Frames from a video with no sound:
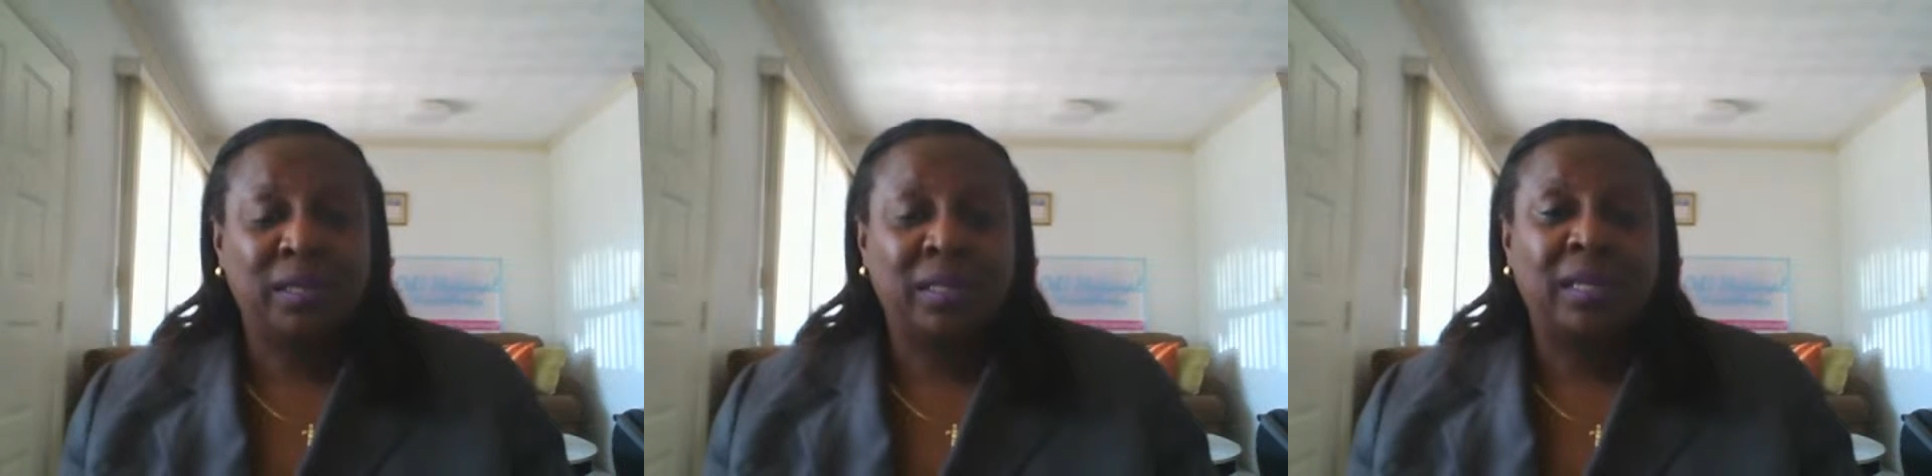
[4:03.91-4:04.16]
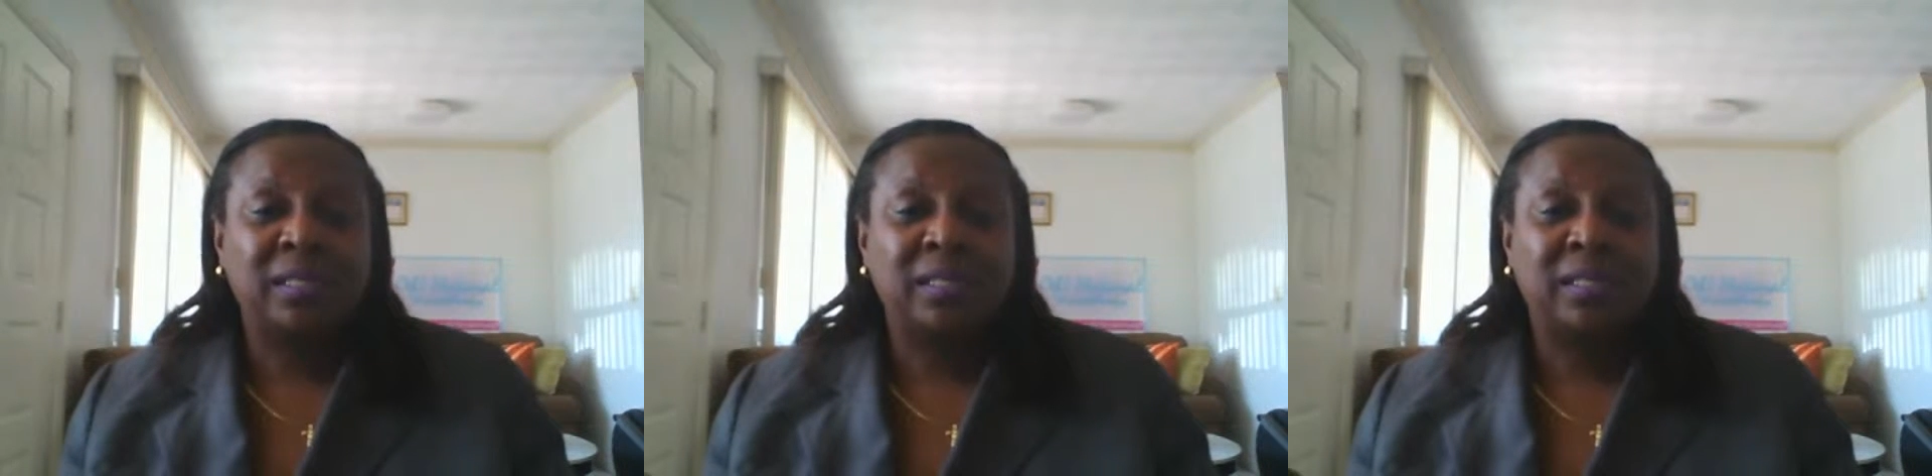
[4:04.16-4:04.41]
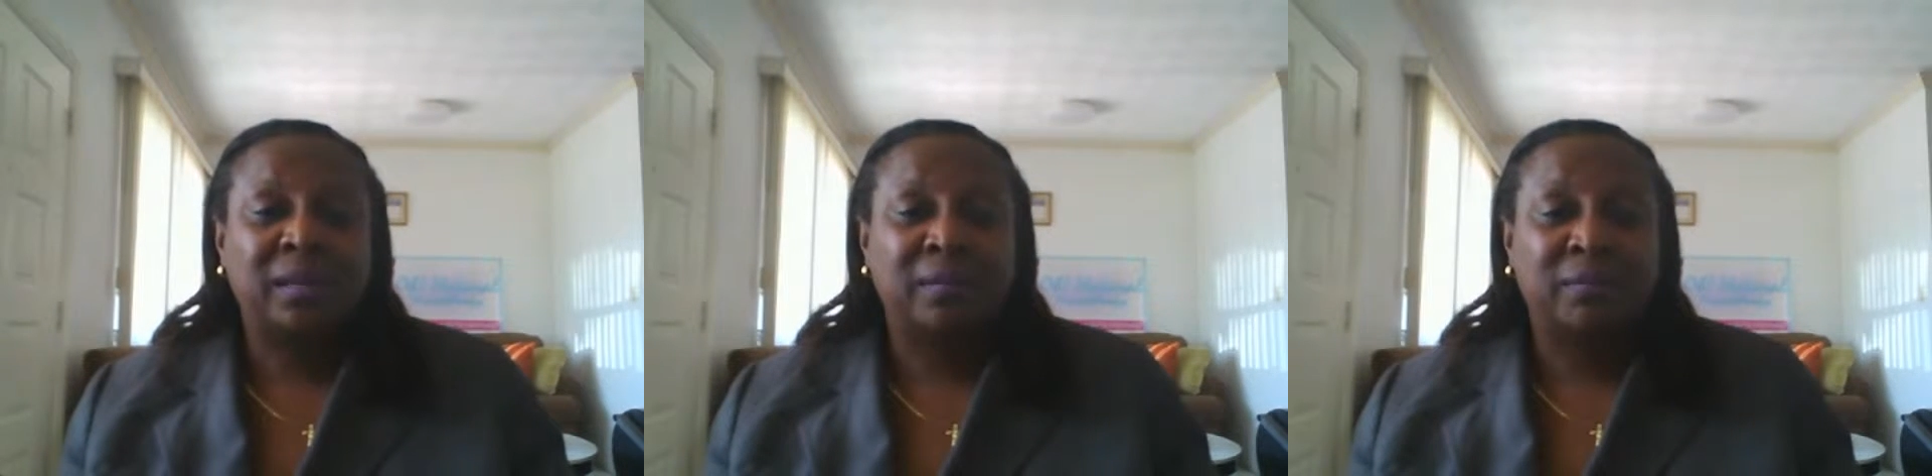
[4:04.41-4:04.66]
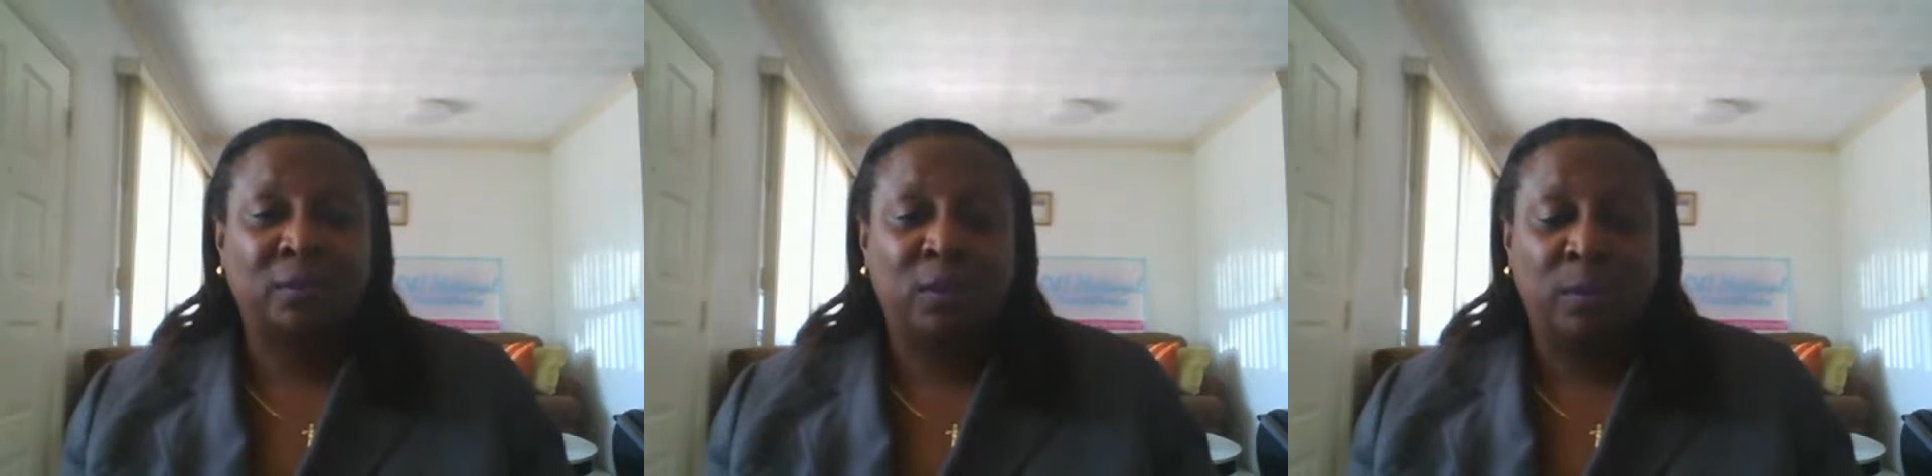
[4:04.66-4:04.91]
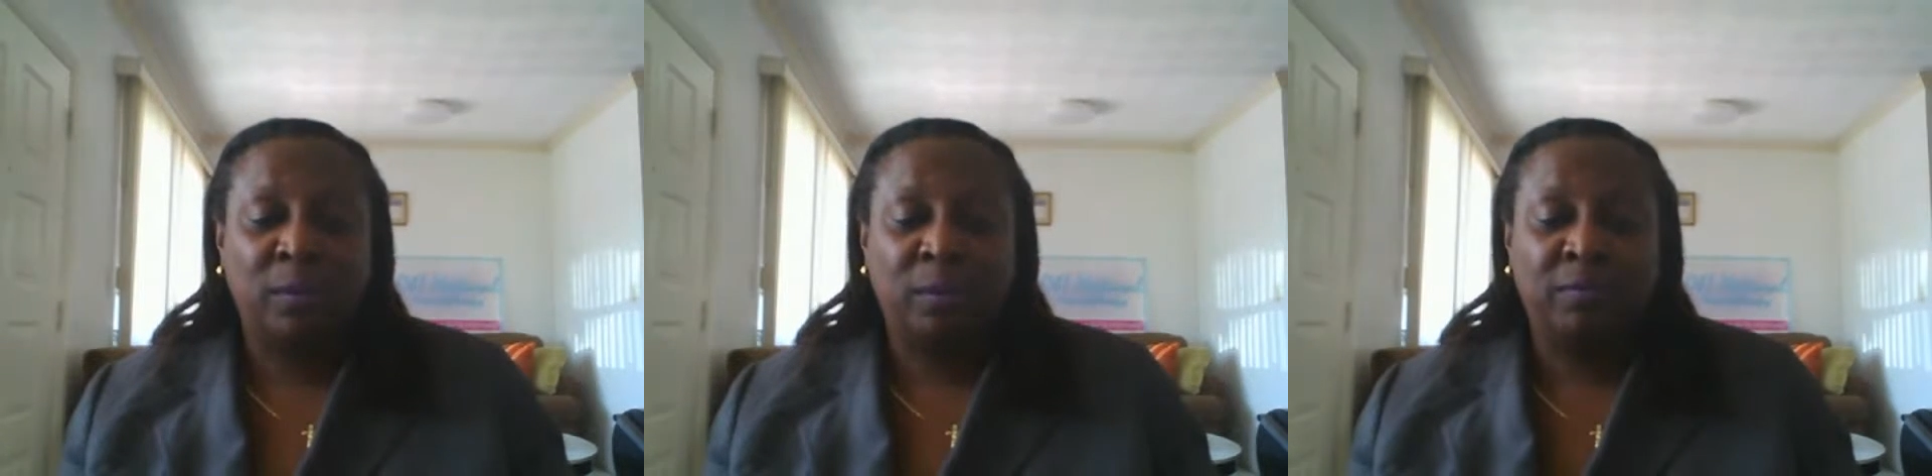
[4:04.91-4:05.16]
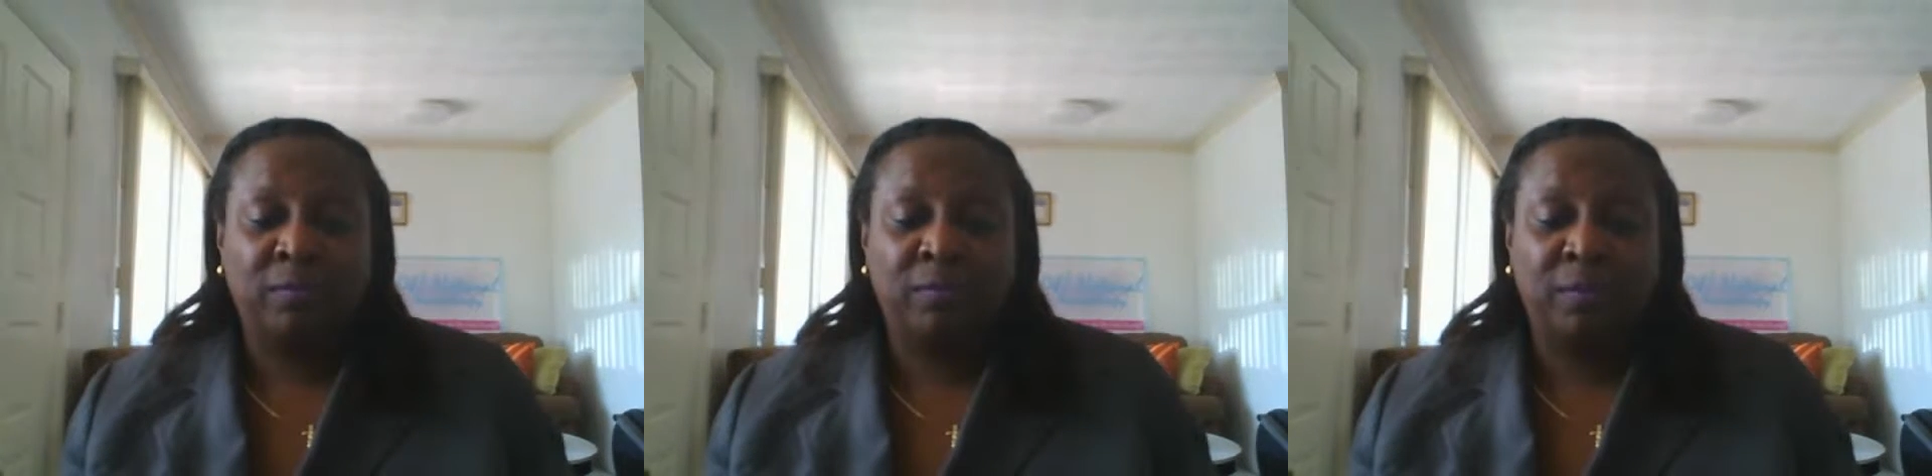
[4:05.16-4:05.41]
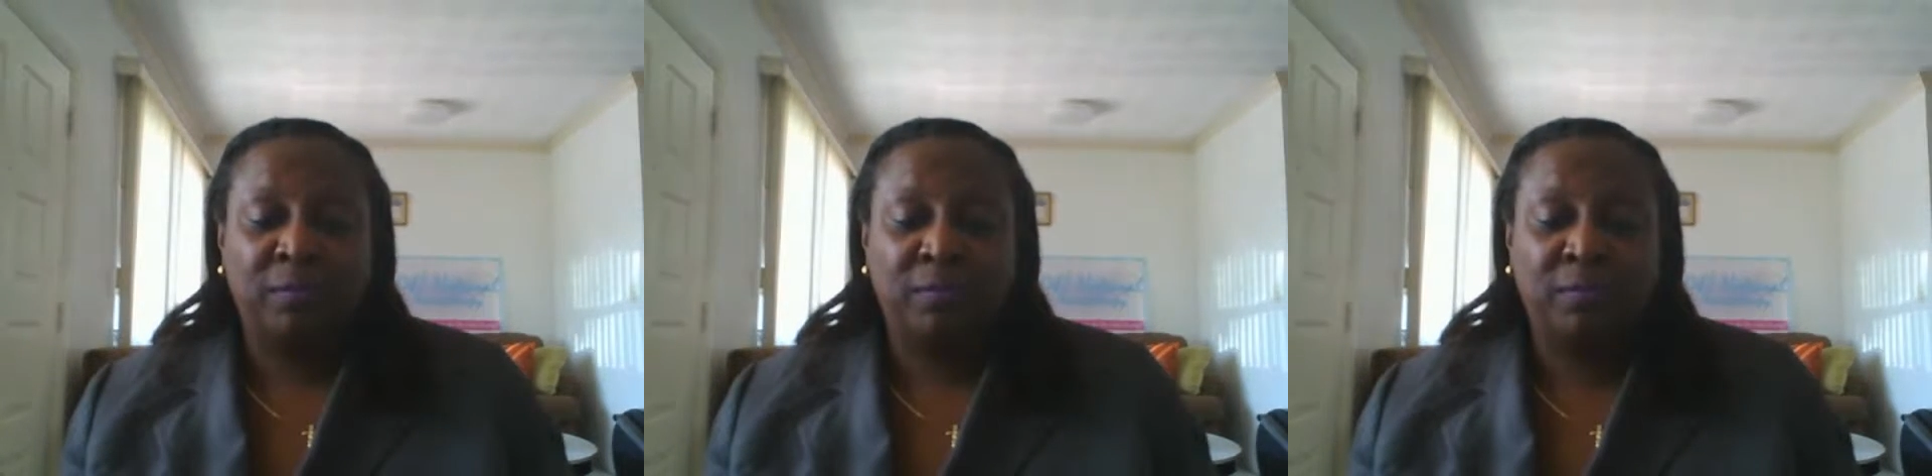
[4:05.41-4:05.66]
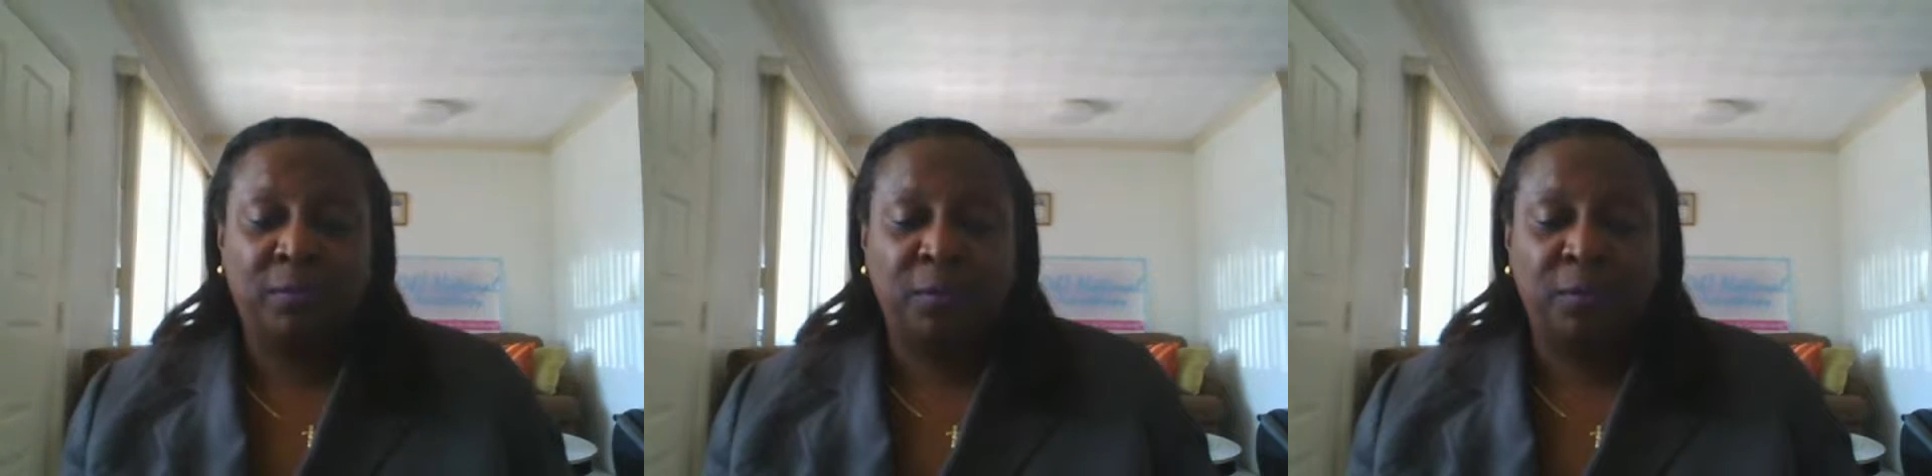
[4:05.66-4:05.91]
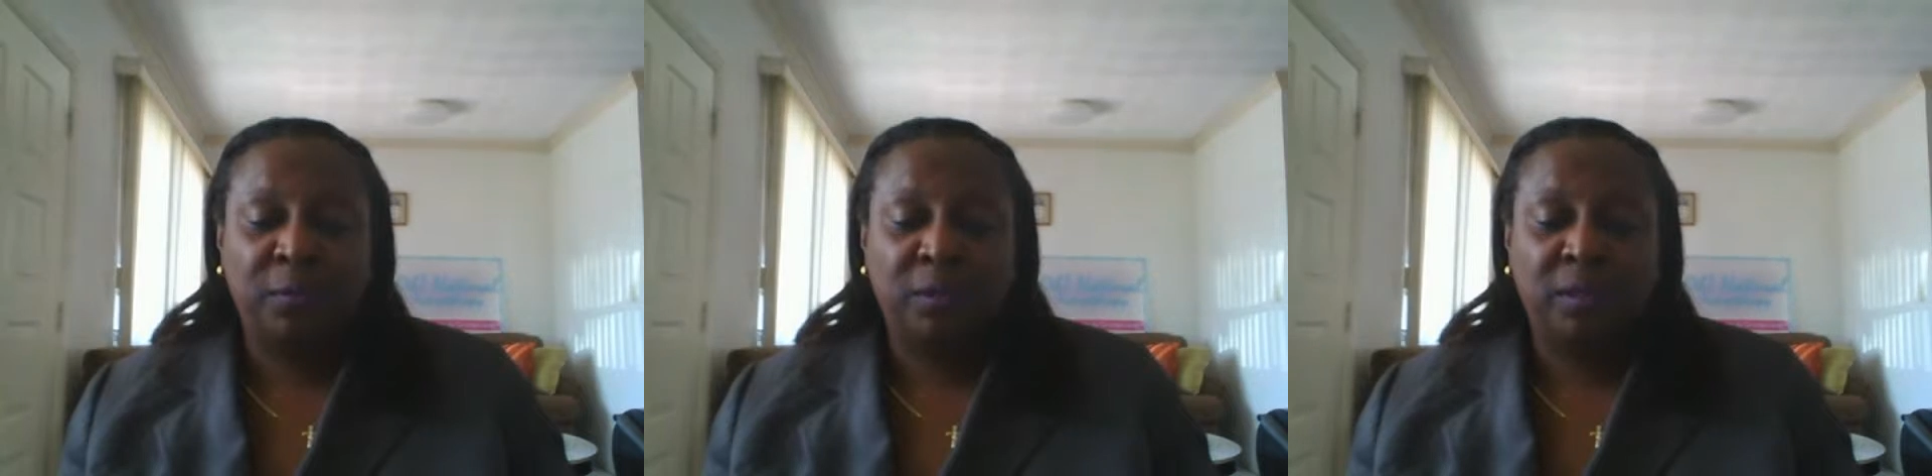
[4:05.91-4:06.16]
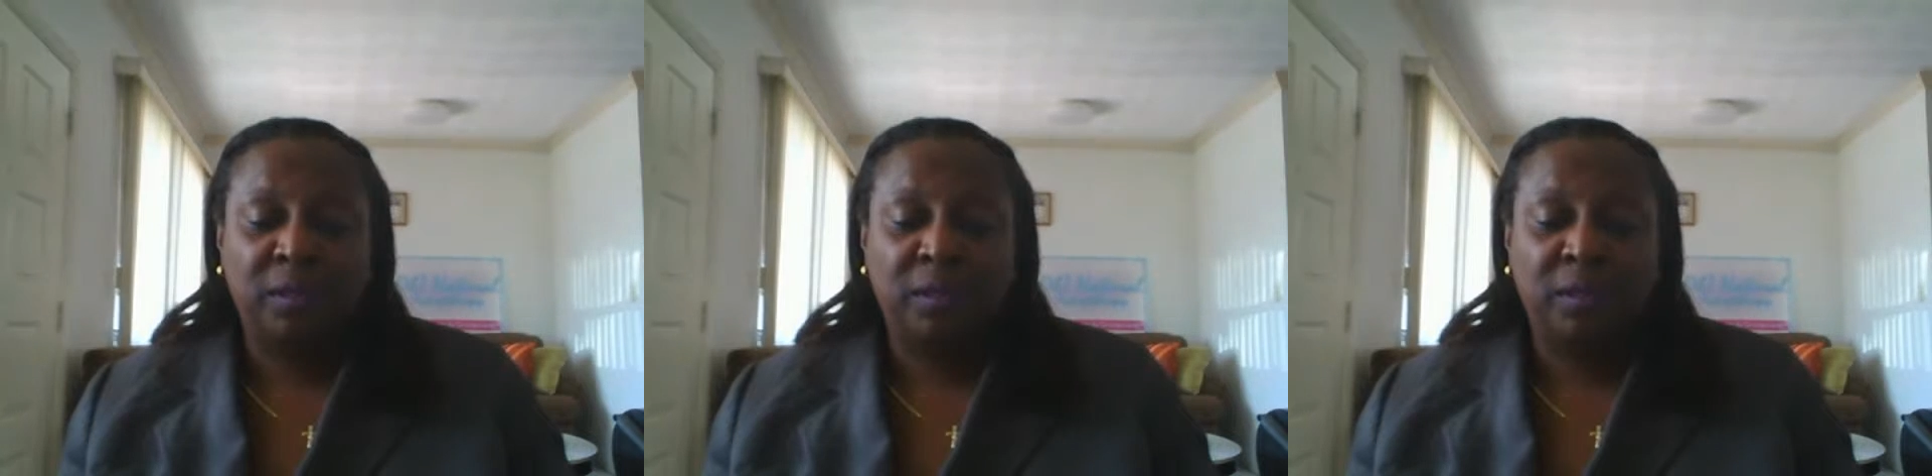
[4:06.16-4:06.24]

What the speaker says: That's their form of food.